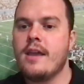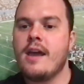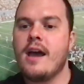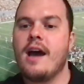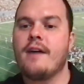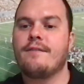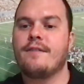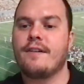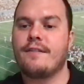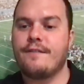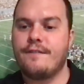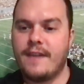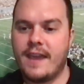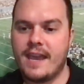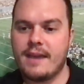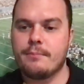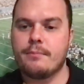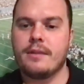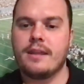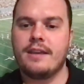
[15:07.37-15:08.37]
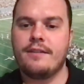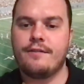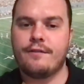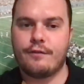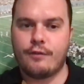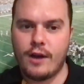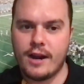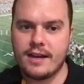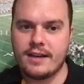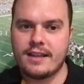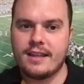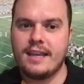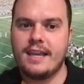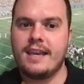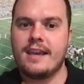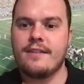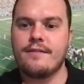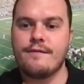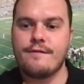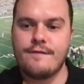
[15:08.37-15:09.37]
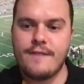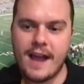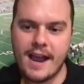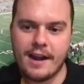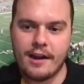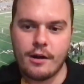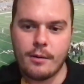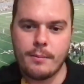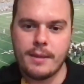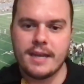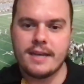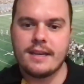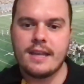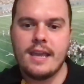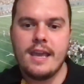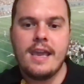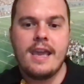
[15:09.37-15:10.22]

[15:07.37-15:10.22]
of a family-friendly environment,